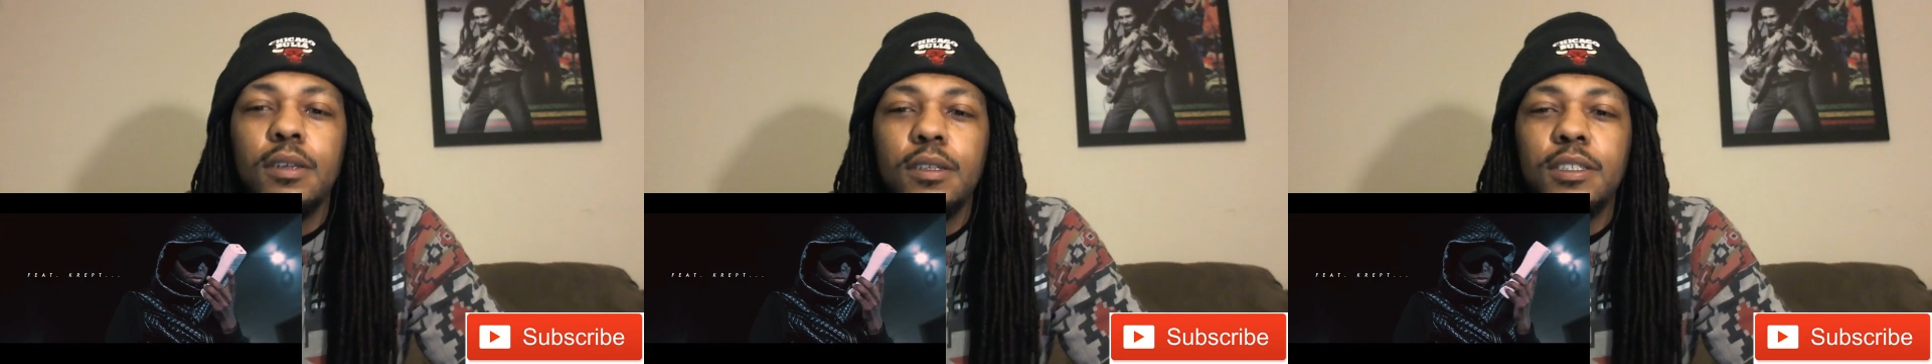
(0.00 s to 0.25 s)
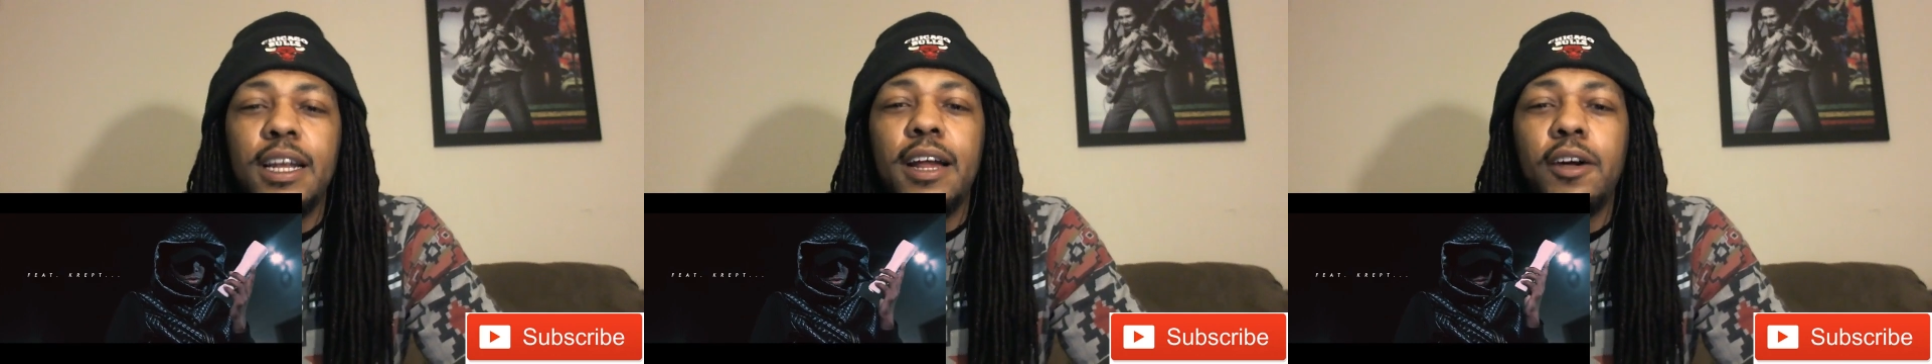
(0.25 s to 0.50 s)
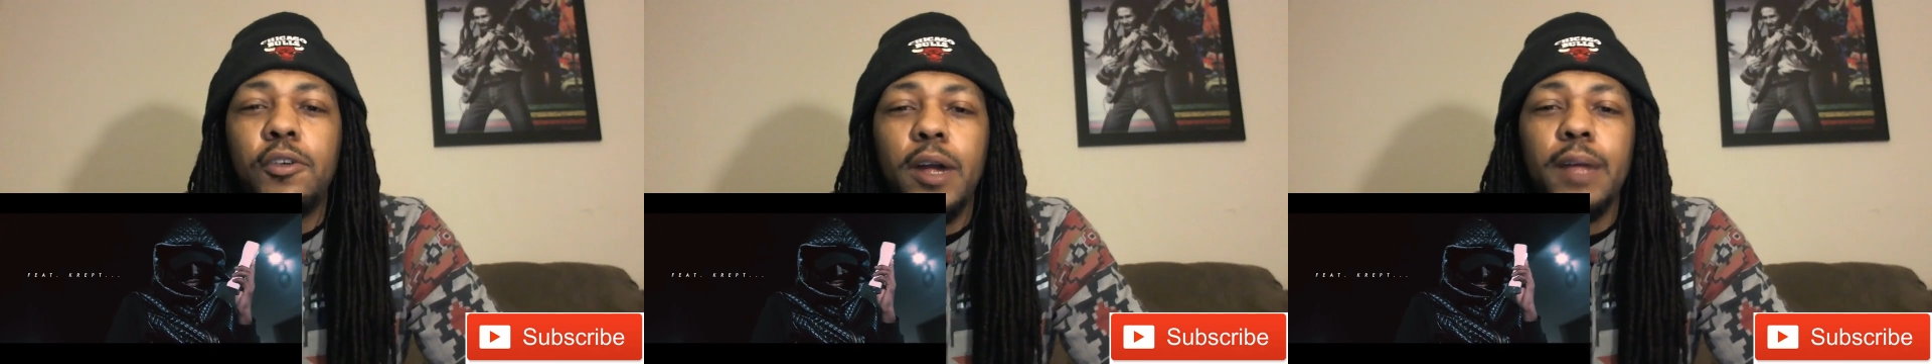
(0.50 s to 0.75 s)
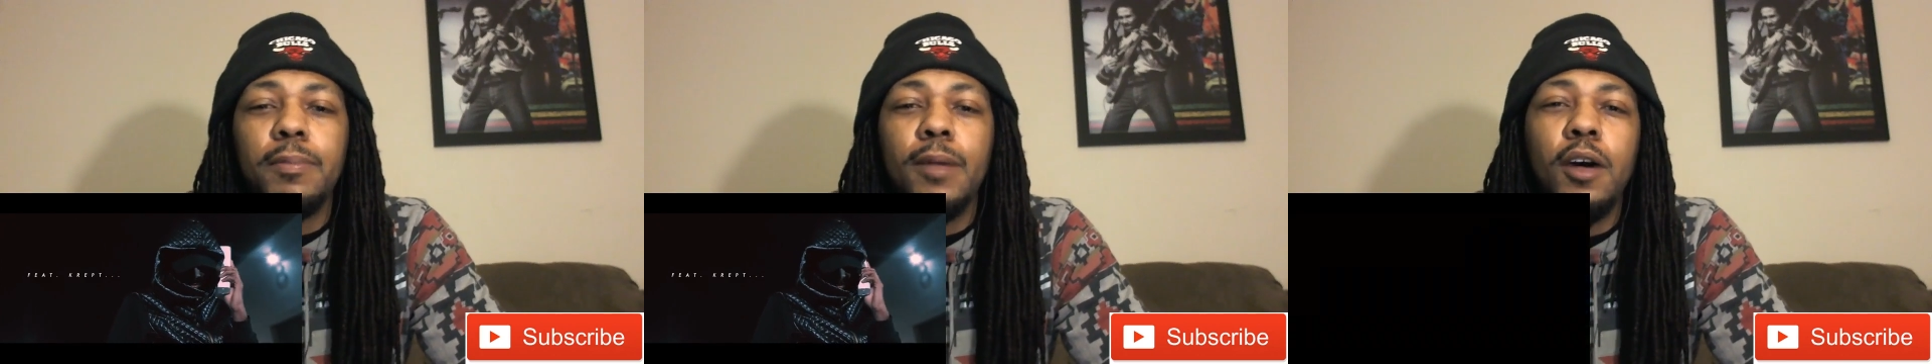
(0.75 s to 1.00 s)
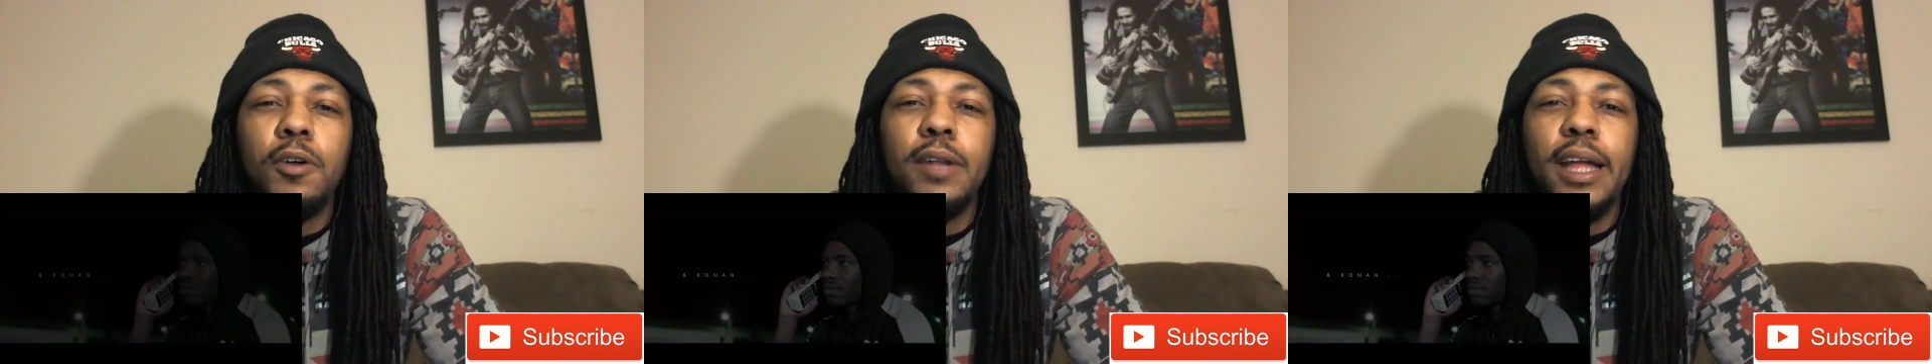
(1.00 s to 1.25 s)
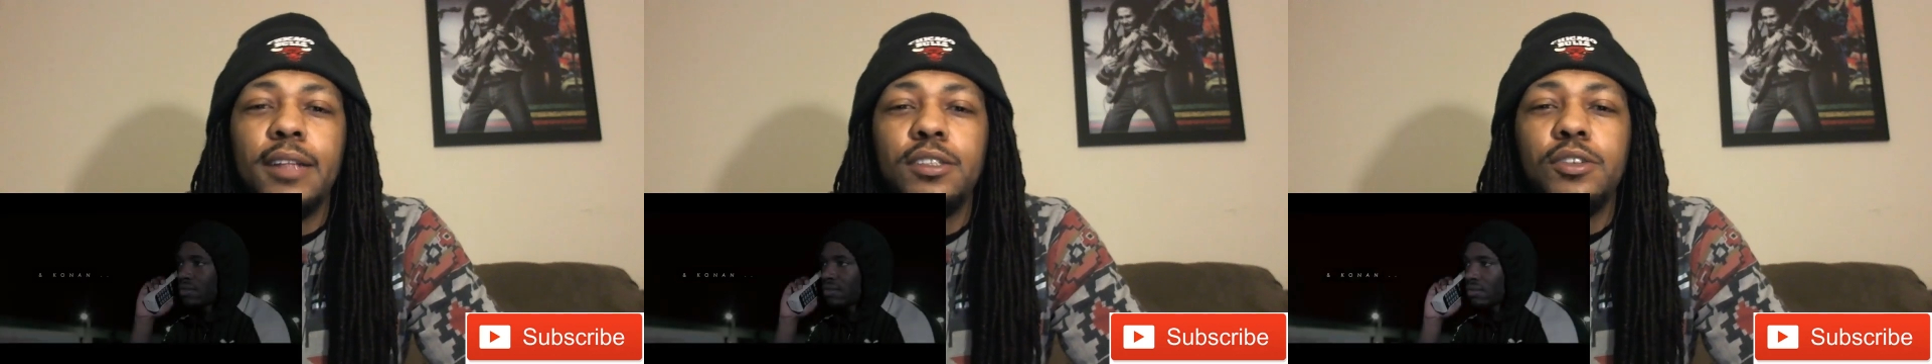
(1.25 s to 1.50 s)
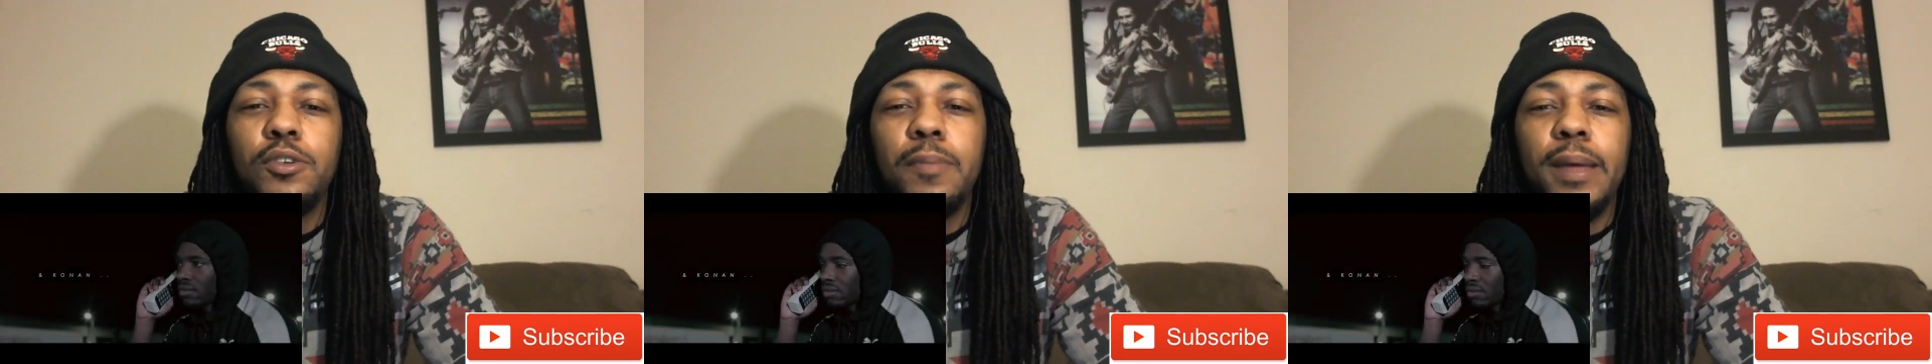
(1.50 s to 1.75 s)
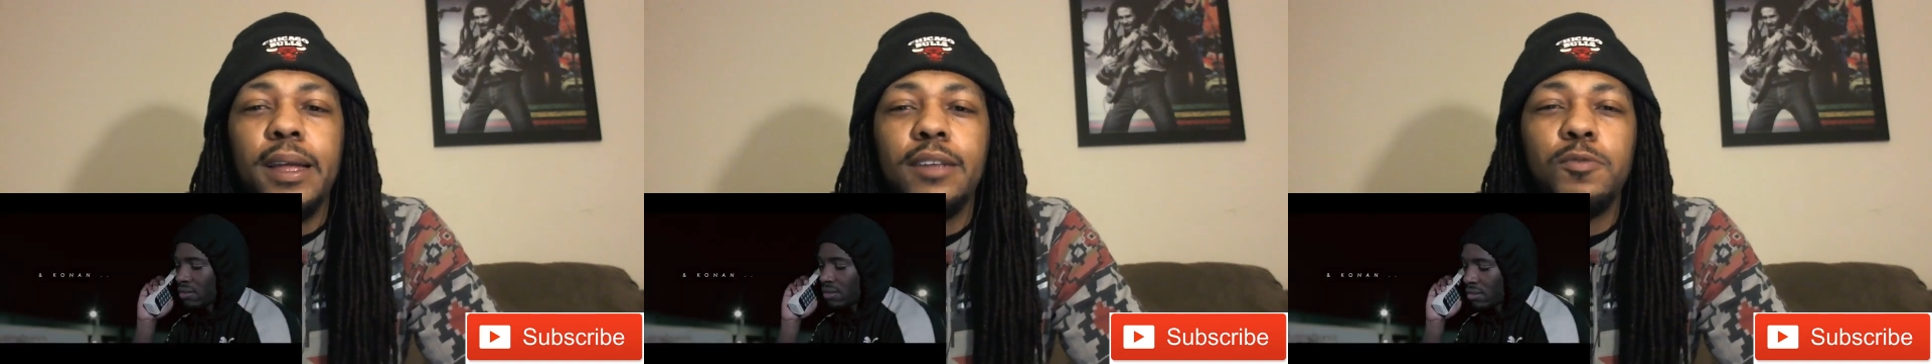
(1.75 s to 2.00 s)
Shout out Krept Konan too,
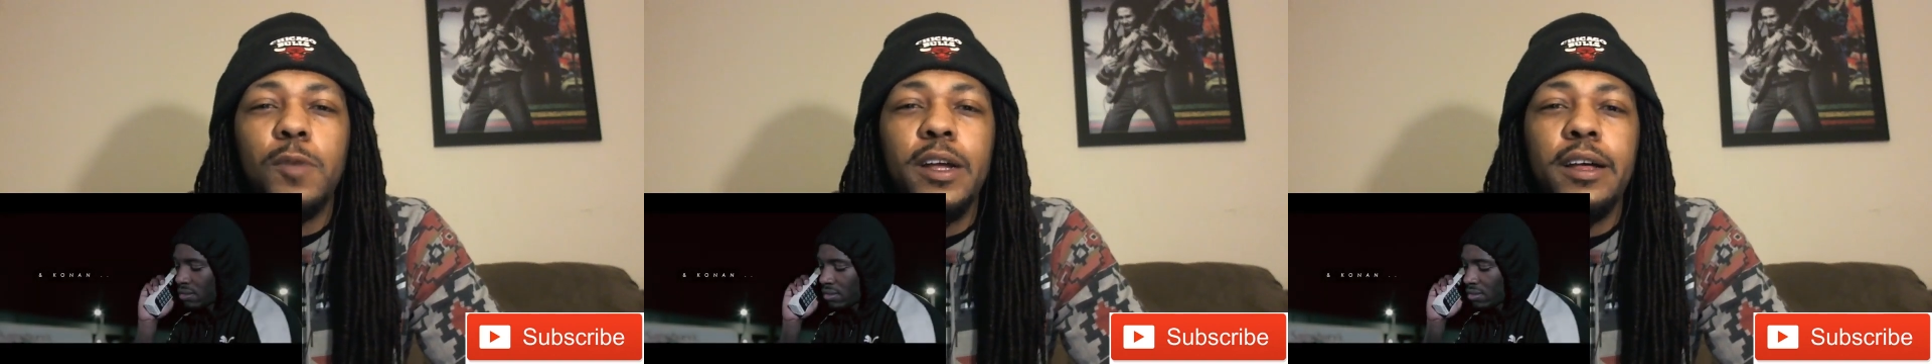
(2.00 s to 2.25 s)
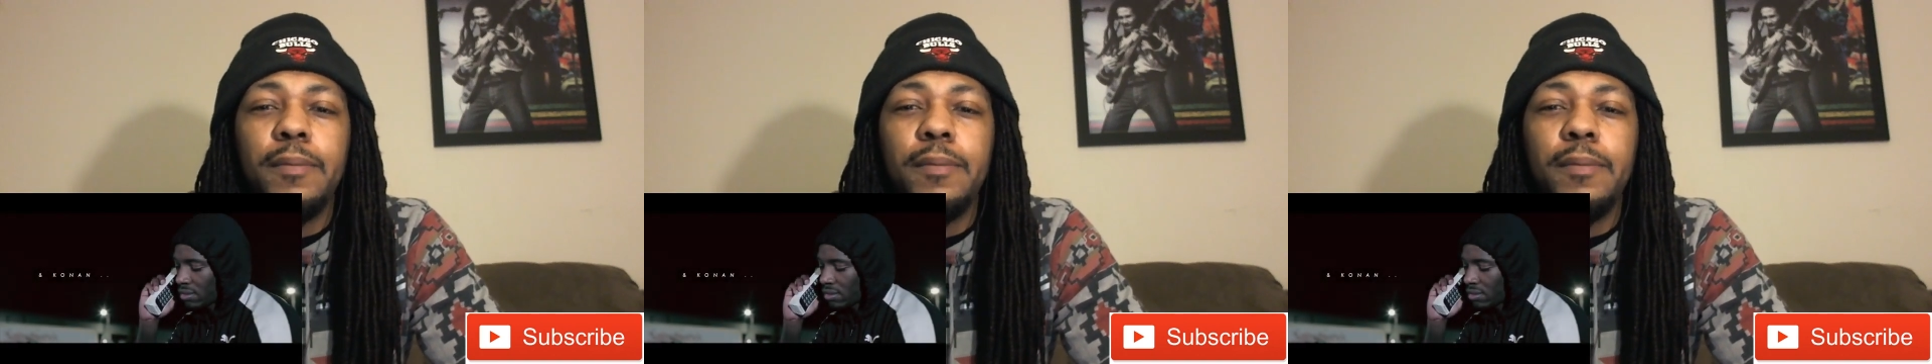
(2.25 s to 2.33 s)
man, as well.